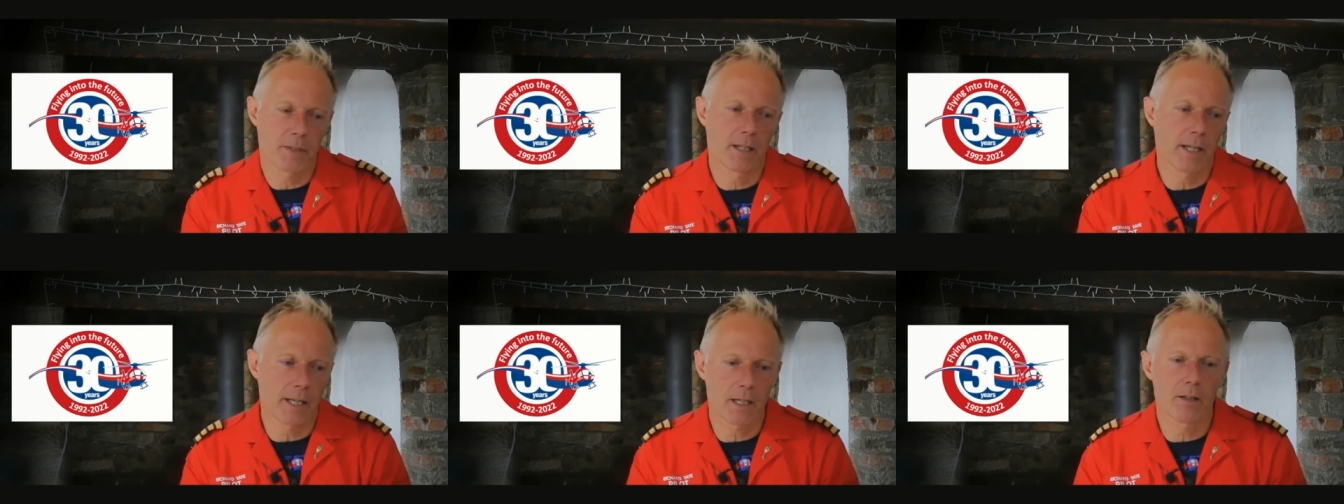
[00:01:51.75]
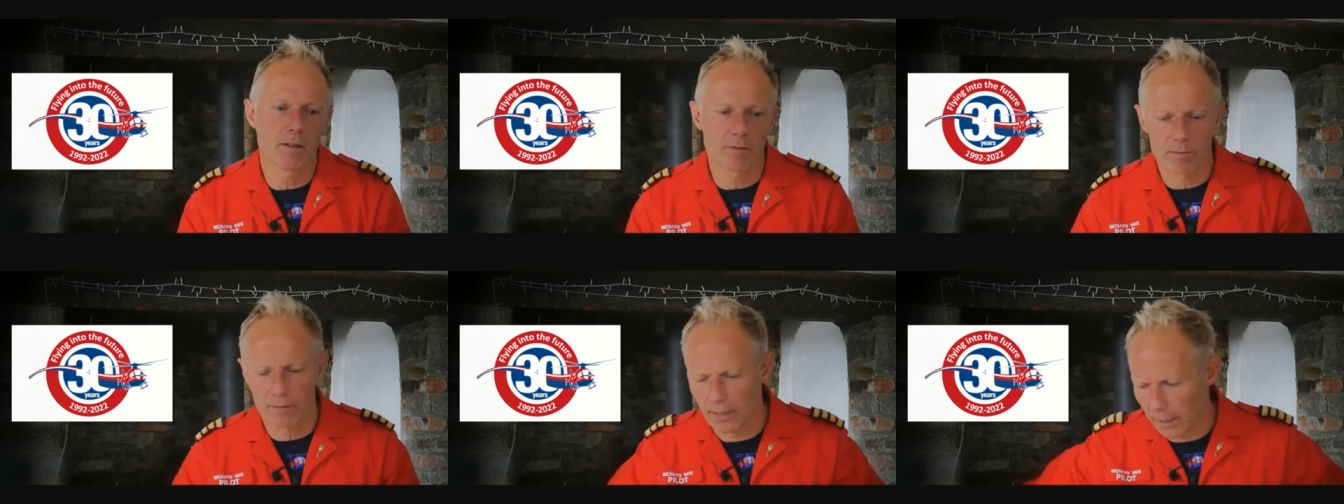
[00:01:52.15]
and they
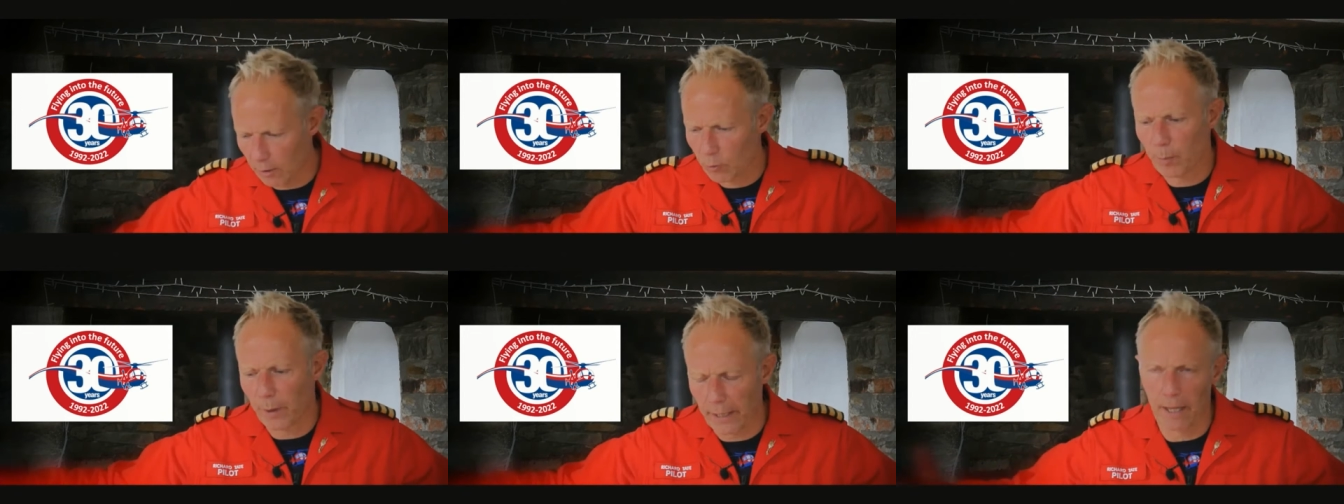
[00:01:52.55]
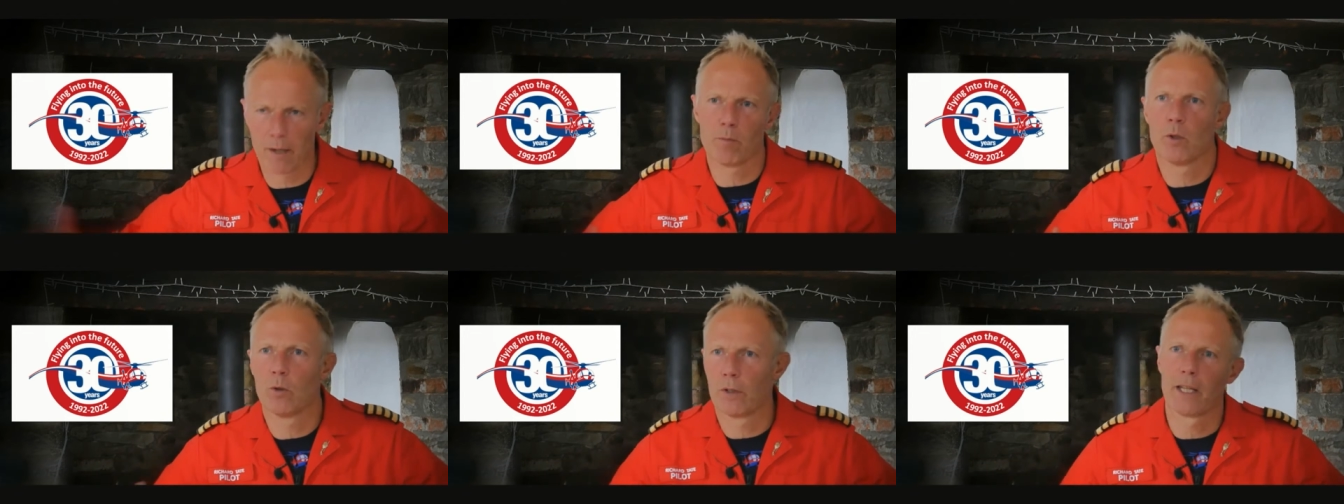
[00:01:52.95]
can they can spread
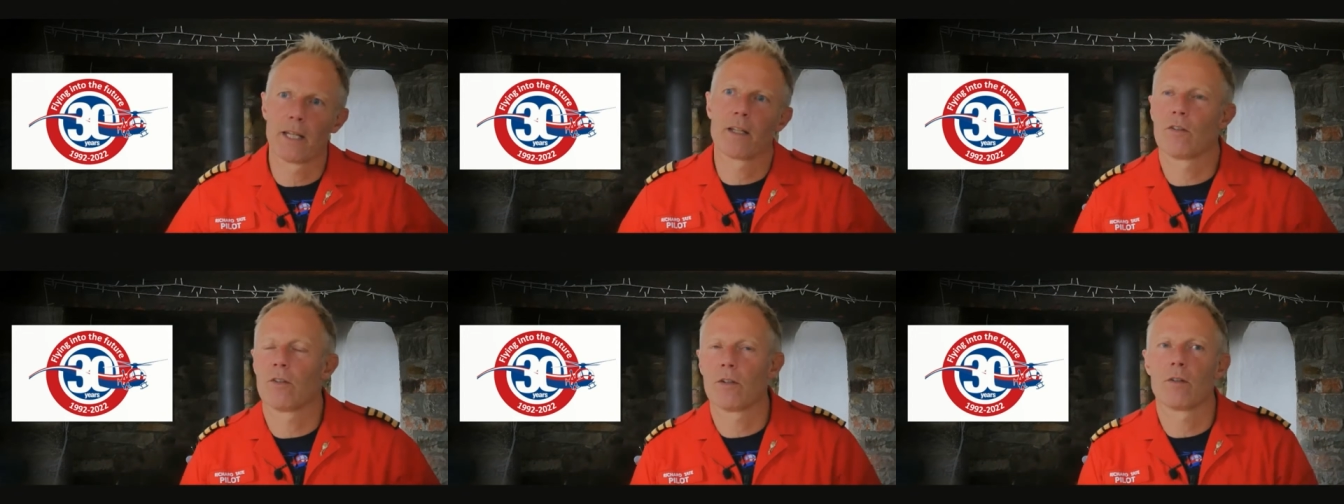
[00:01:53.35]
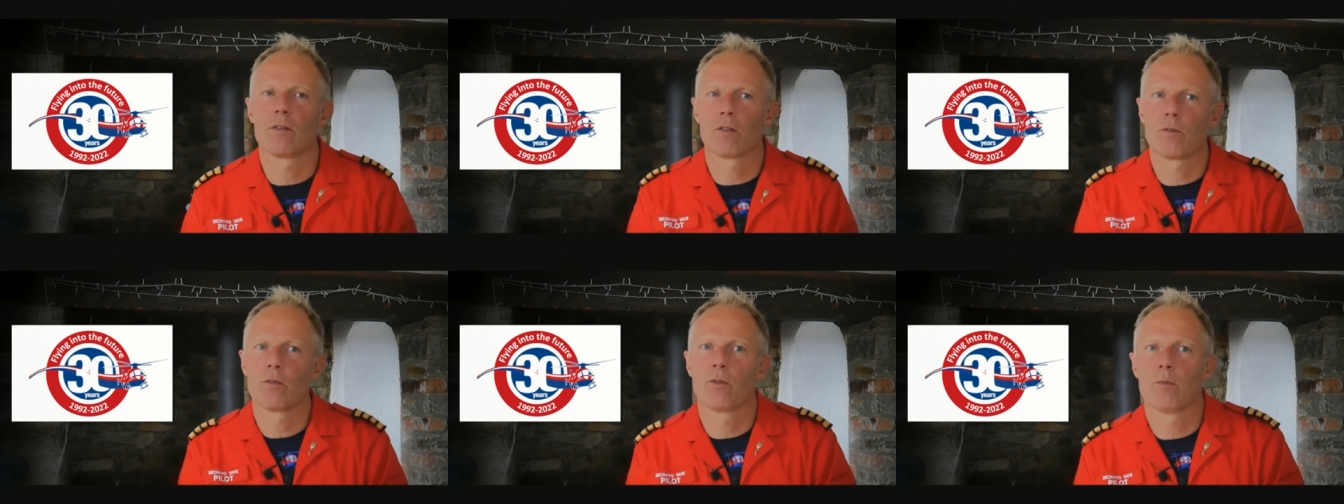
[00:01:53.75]
out more and they can do
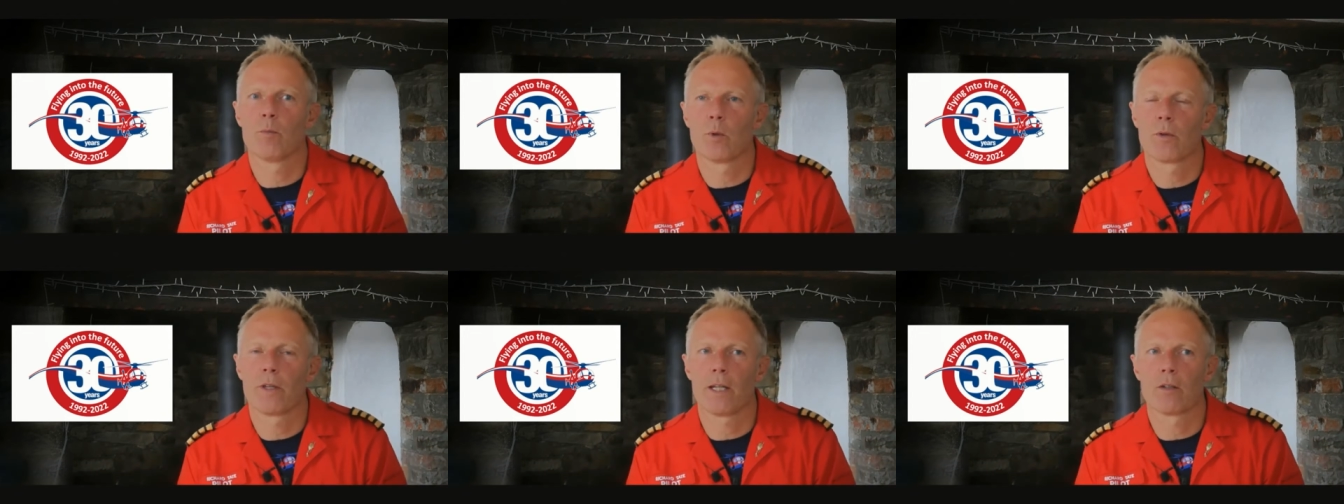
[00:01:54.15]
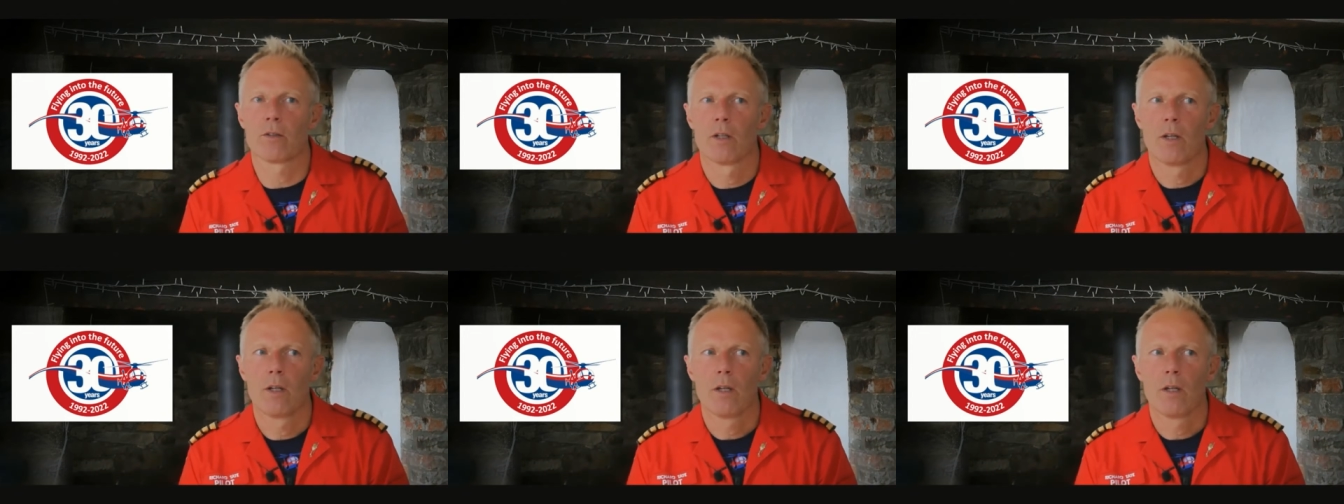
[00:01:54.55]
do more things.